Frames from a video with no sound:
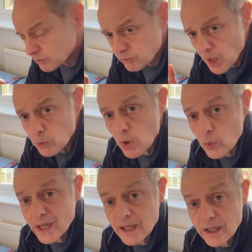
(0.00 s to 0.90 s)
And what
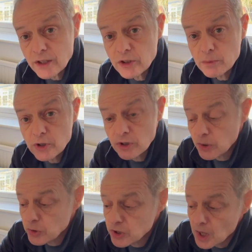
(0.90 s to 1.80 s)
we need is some
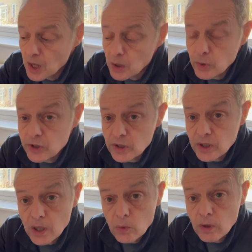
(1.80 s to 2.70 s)
screws which are
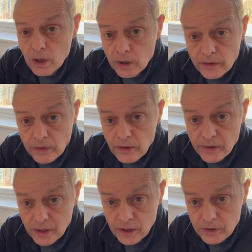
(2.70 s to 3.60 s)
no longer than the
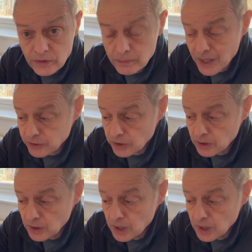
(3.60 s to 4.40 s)
thickness of the batten.